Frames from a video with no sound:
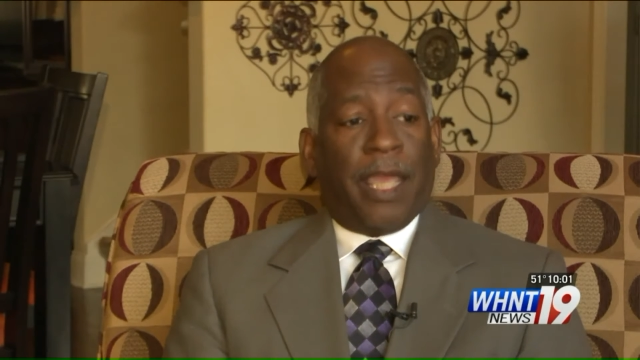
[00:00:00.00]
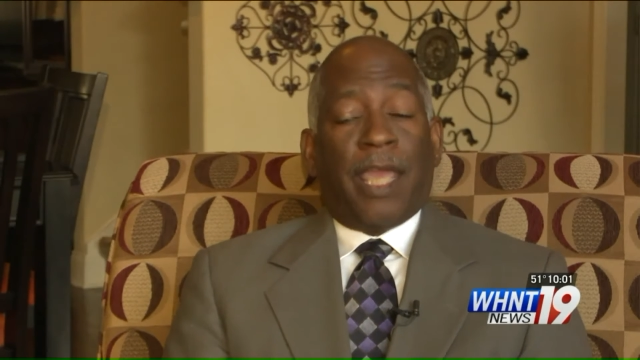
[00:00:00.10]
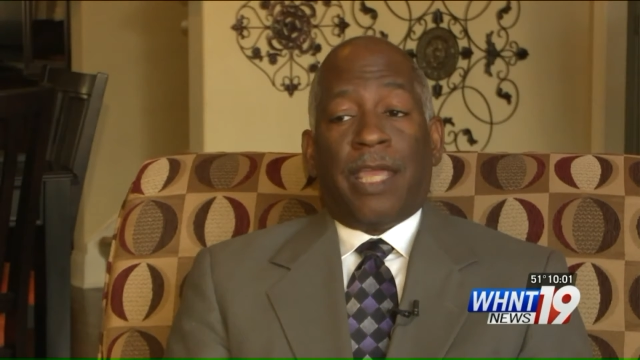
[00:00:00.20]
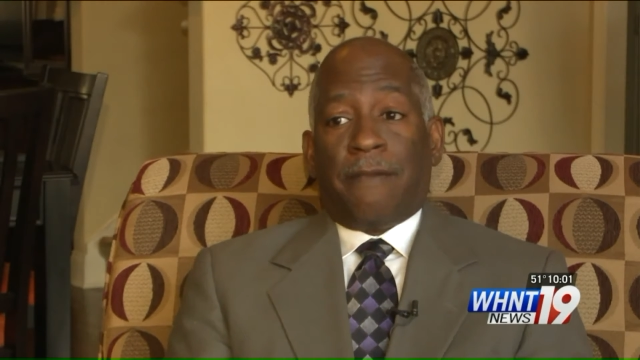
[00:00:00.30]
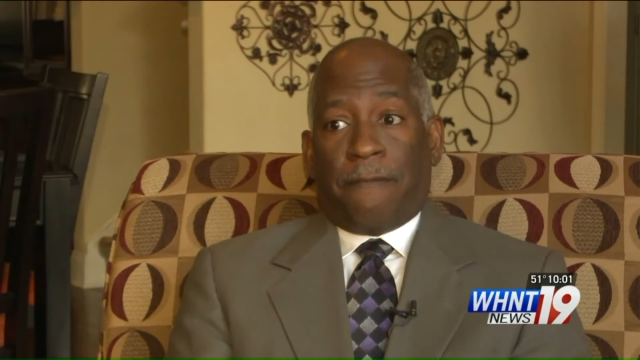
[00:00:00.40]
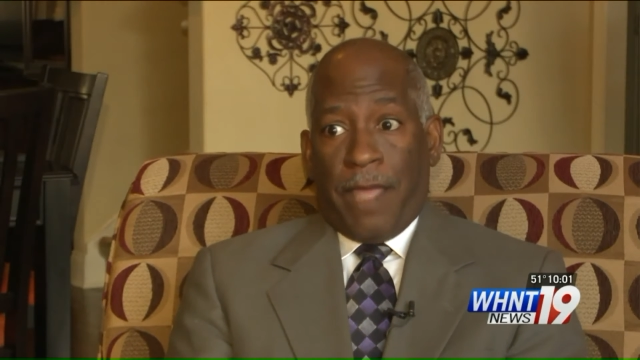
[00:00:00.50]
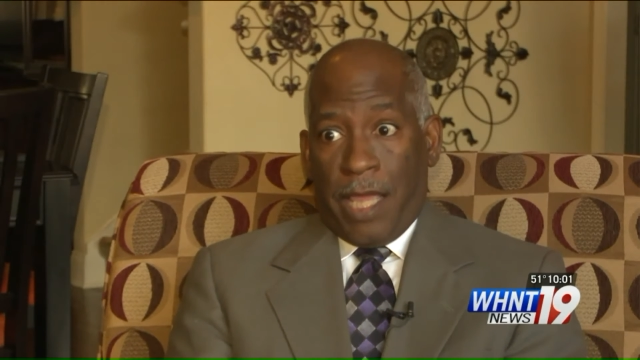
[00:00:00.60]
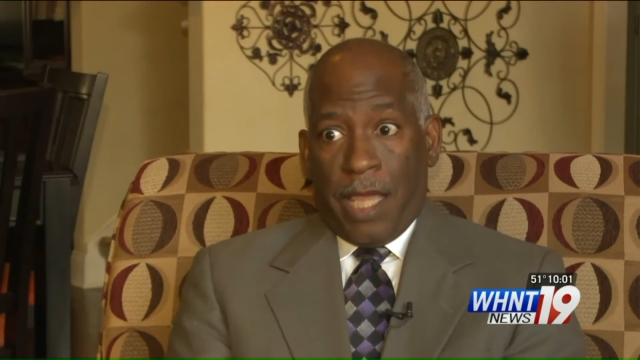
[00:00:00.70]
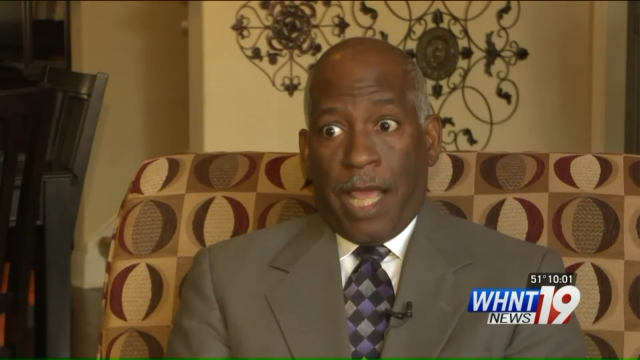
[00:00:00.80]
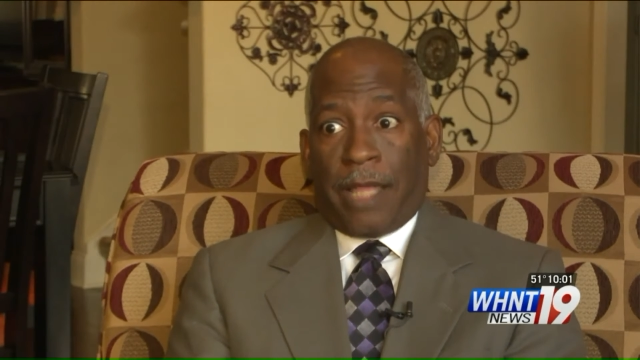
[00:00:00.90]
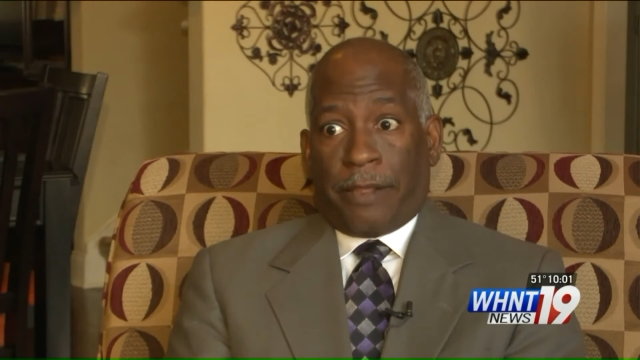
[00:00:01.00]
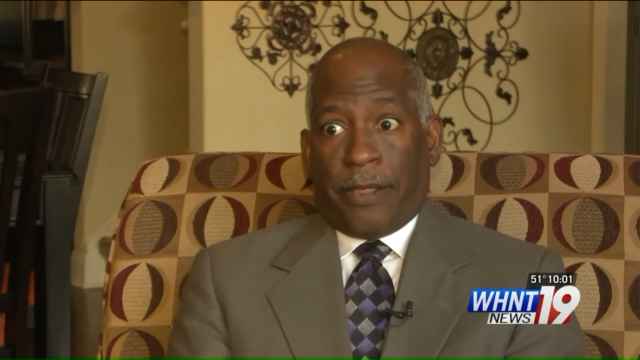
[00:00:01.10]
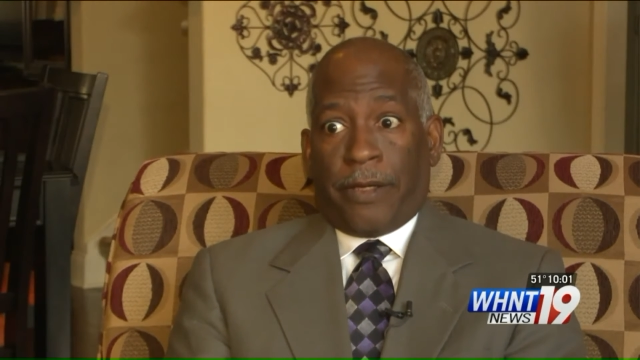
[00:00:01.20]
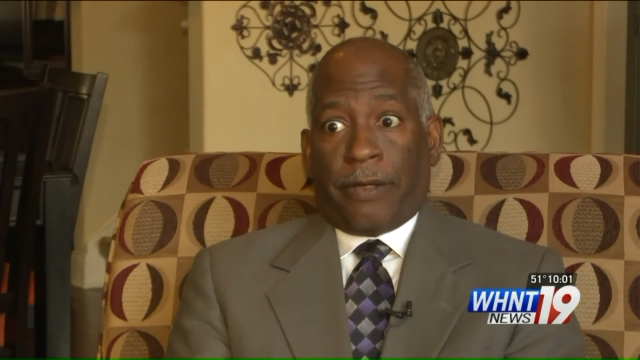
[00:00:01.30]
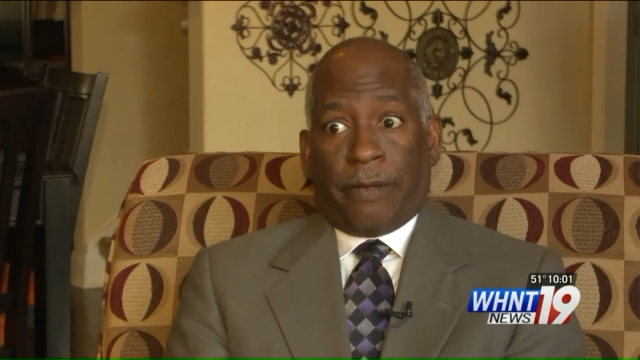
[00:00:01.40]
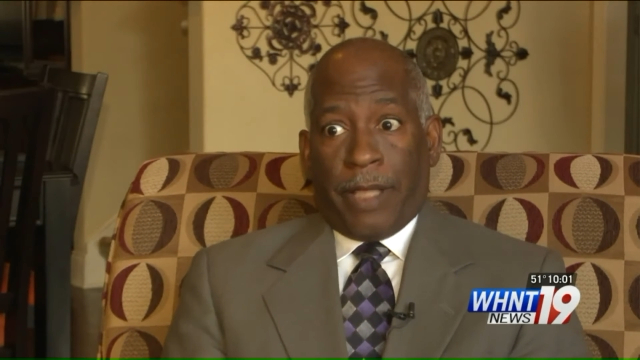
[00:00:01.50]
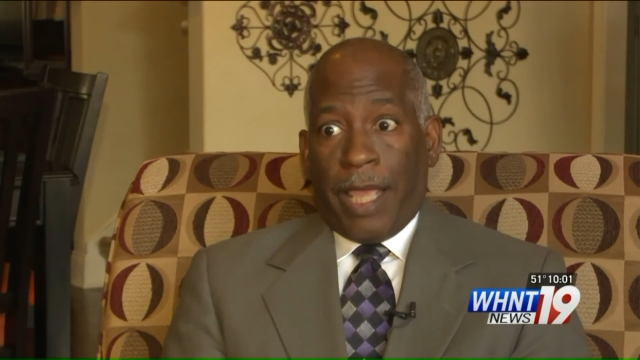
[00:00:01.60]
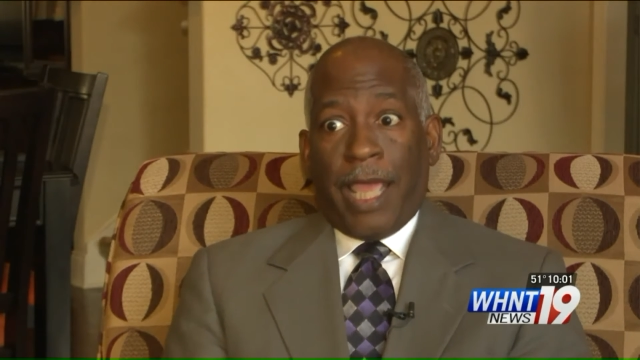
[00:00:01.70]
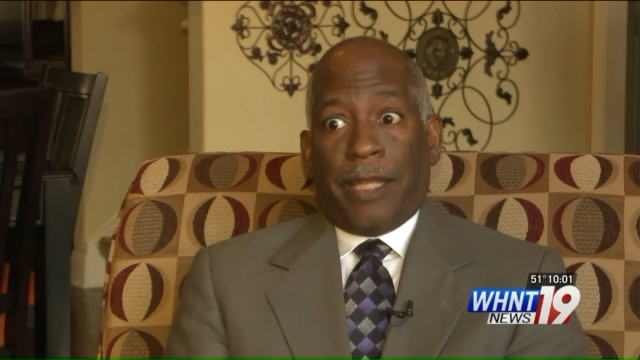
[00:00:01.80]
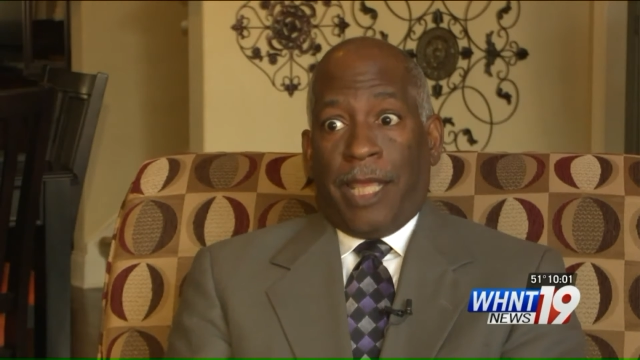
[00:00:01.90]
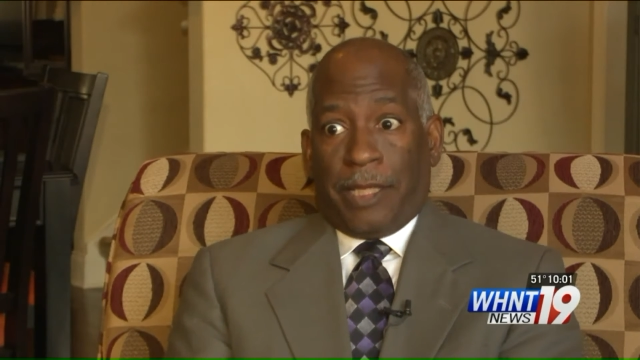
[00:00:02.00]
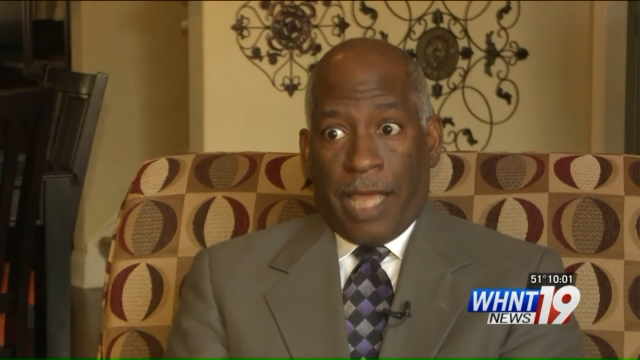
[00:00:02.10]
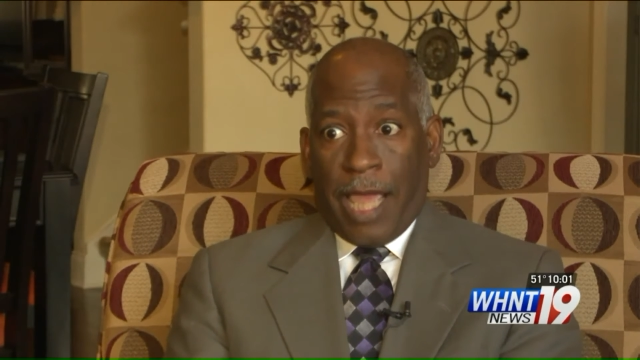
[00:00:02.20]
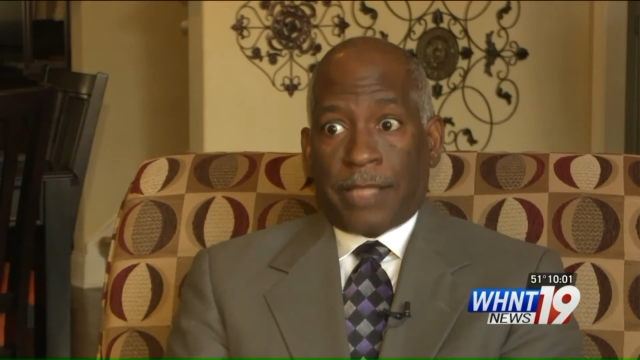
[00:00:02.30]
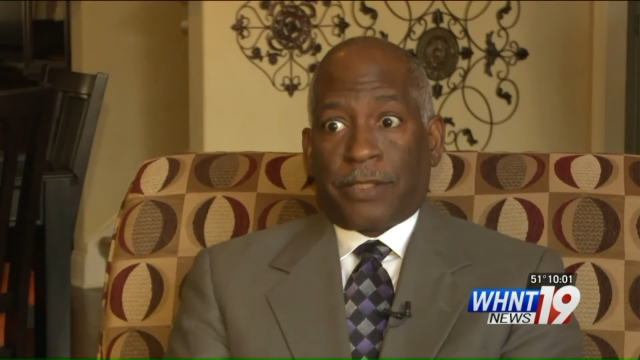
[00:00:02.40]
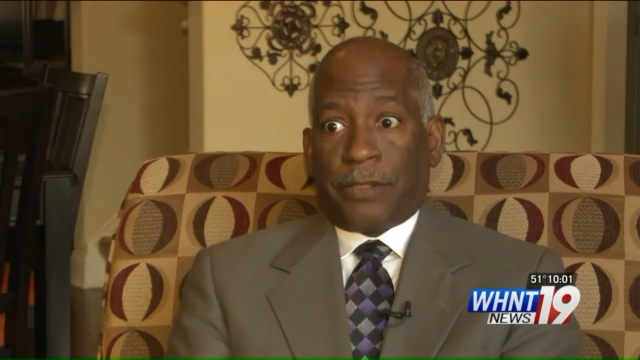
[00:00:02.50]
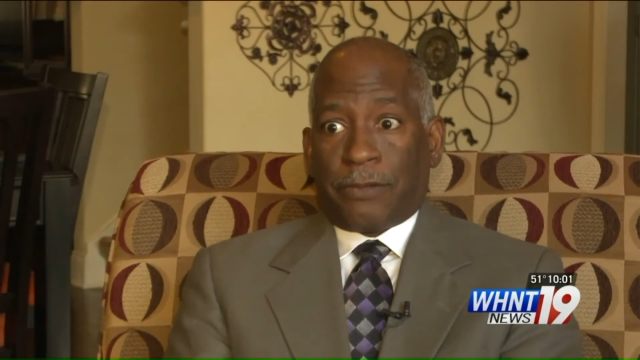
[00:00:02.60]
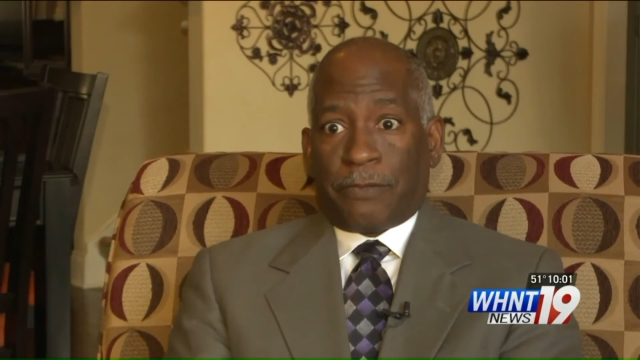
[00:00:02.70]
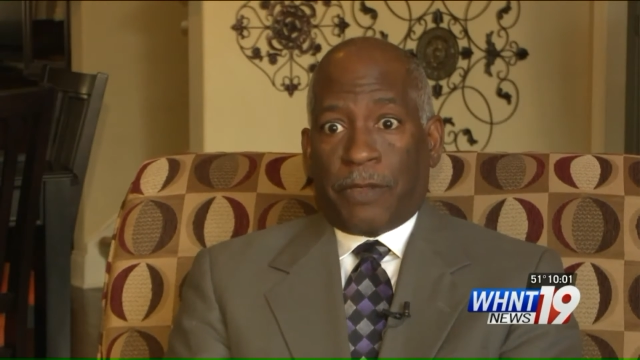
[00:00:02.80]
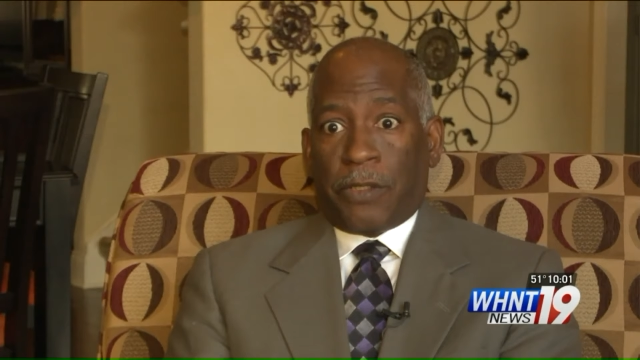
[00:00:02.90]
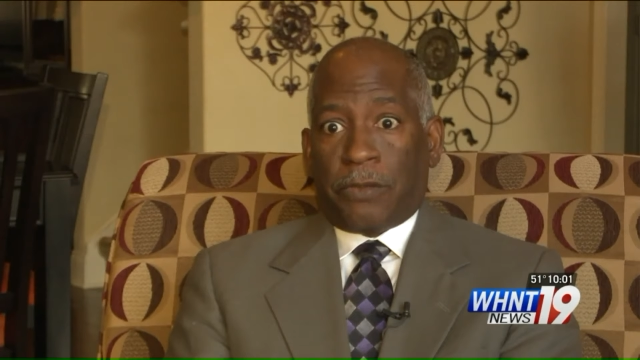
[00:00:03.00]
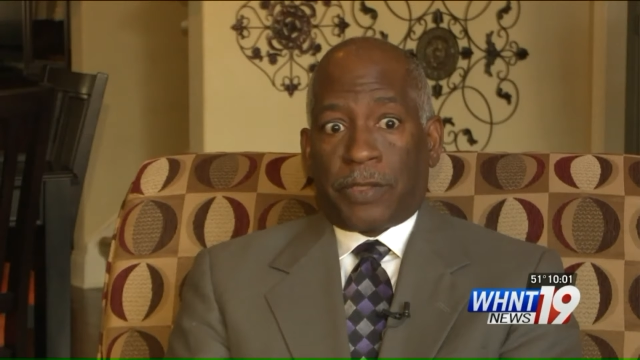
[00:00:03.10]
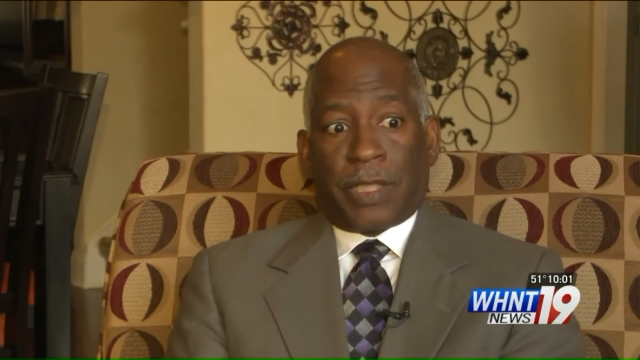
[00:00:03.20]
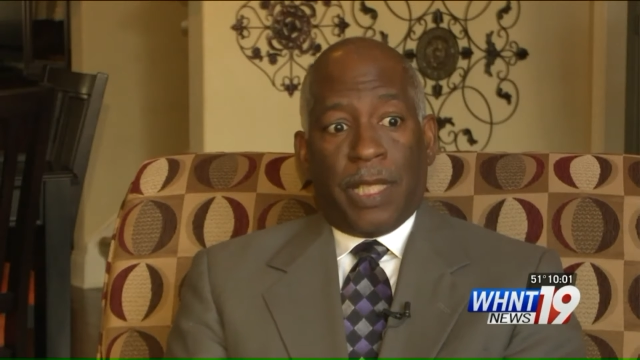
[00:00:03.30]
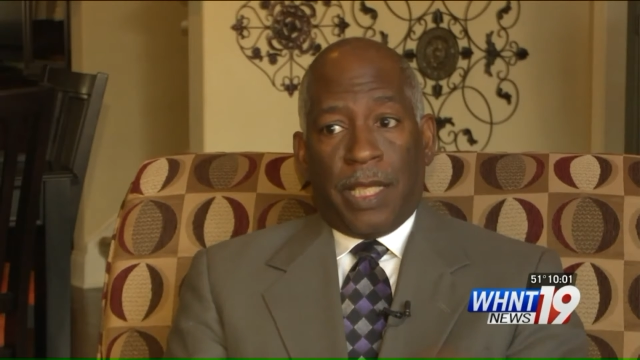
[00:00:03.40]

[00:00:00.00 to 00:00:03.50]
If they get out there and cast those votes,